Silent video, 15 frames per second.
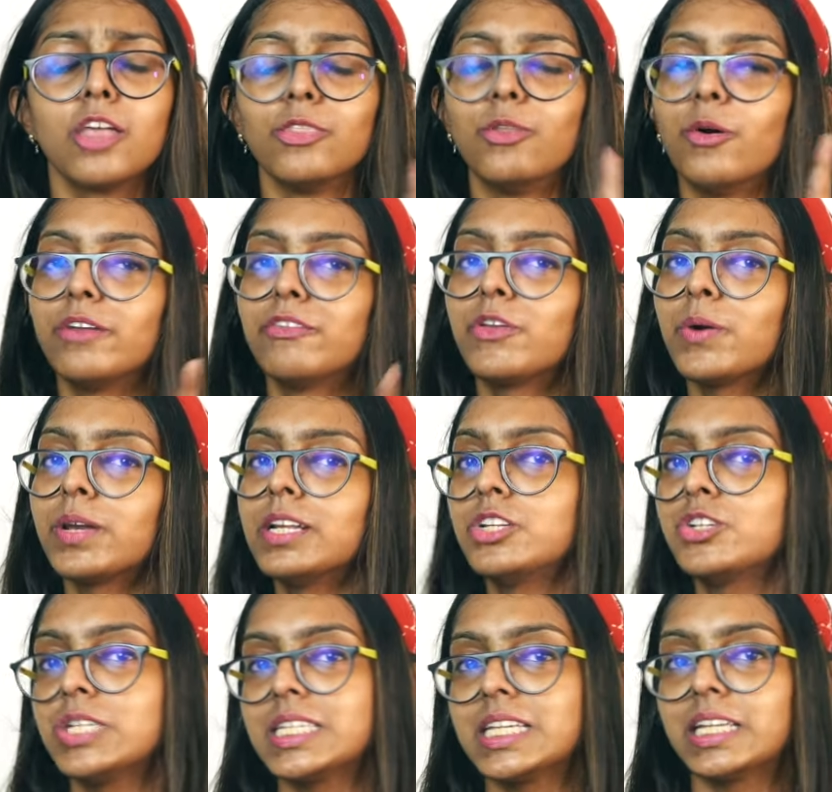Though if you're
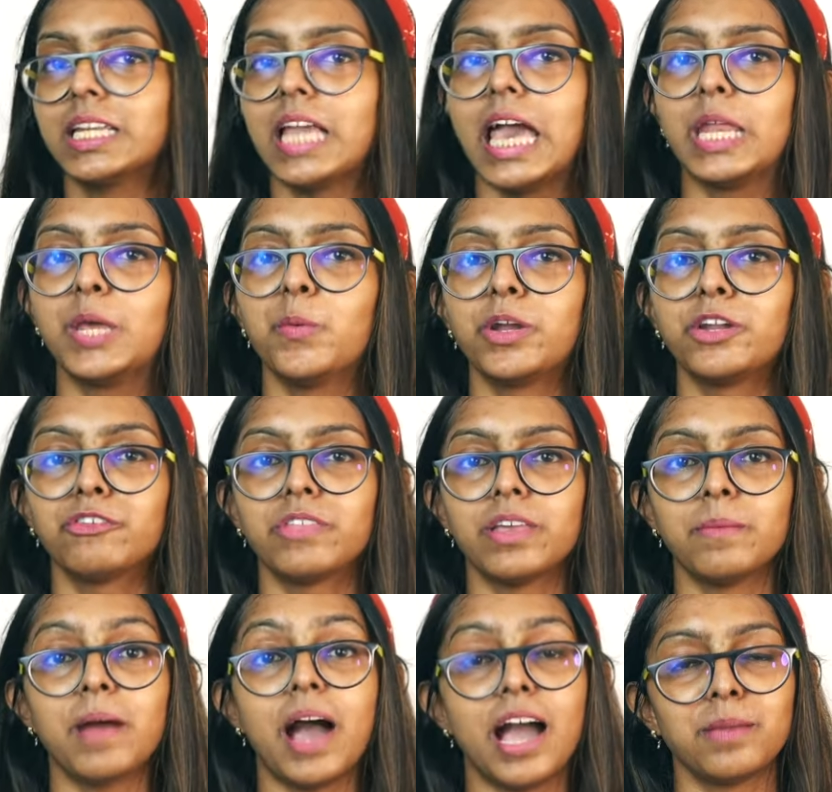interested in any one of
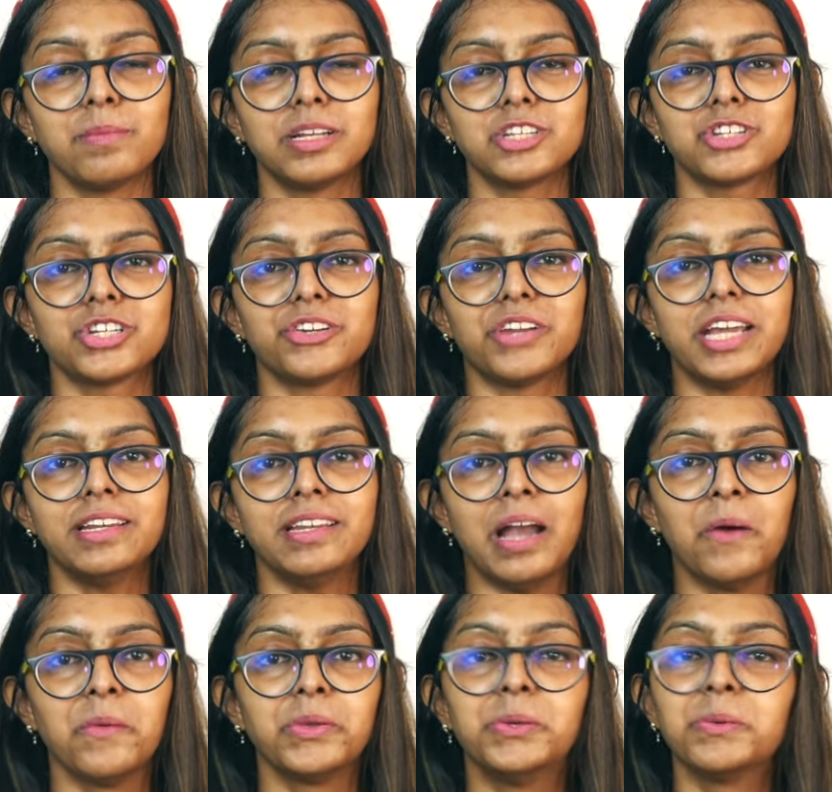them I mentioned right
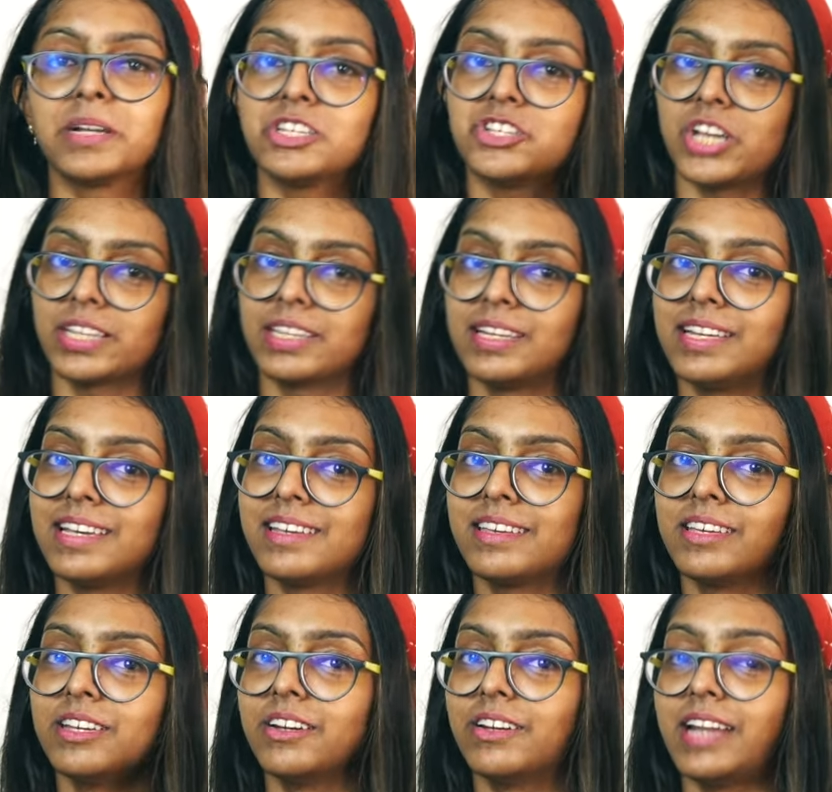now, you can check the link
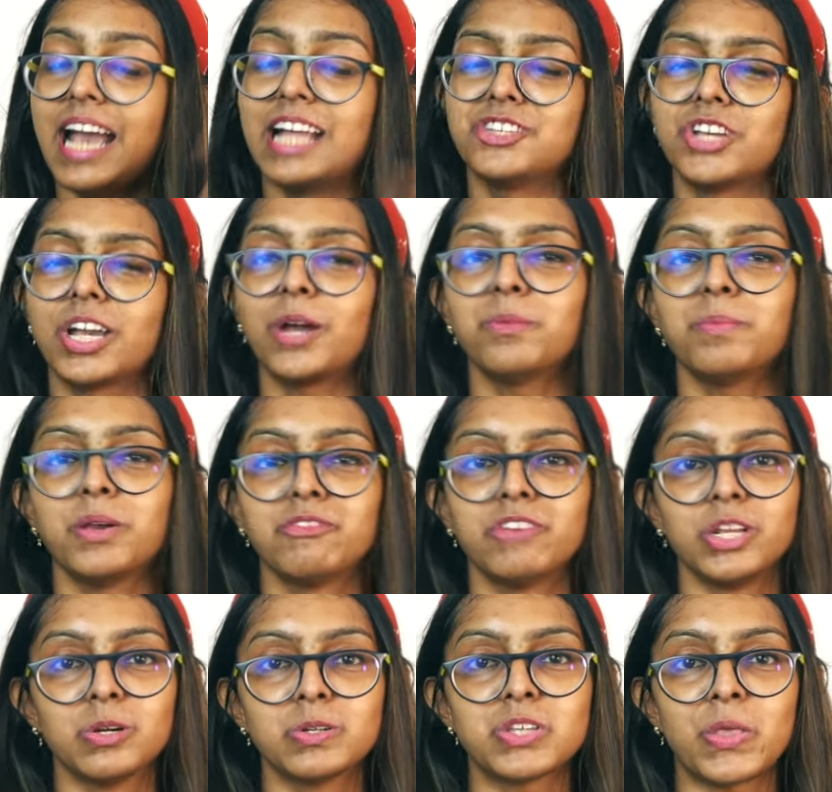here and check out my
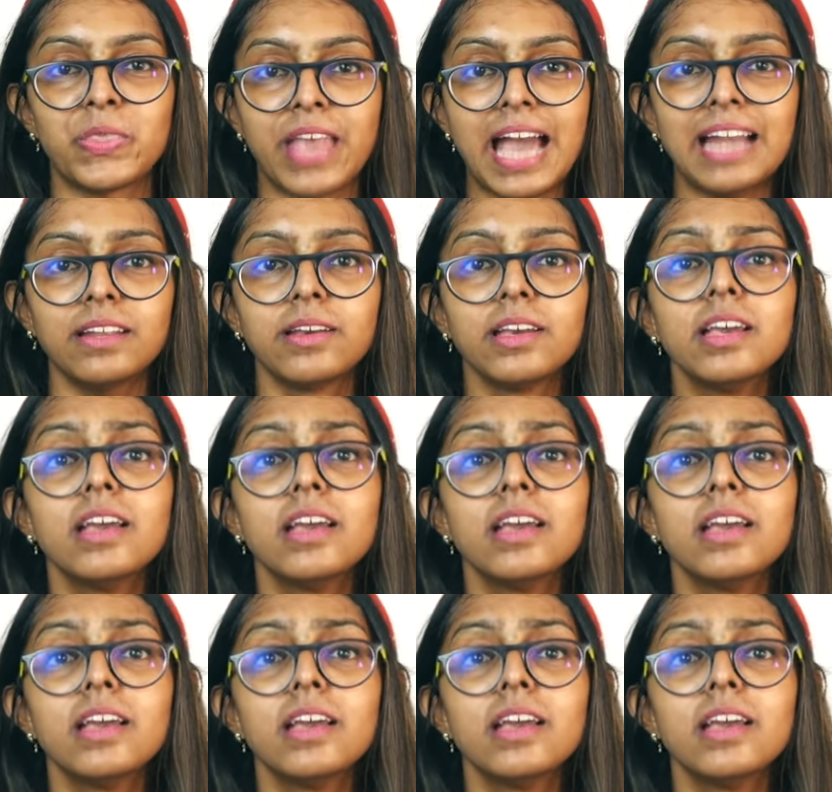videos of that.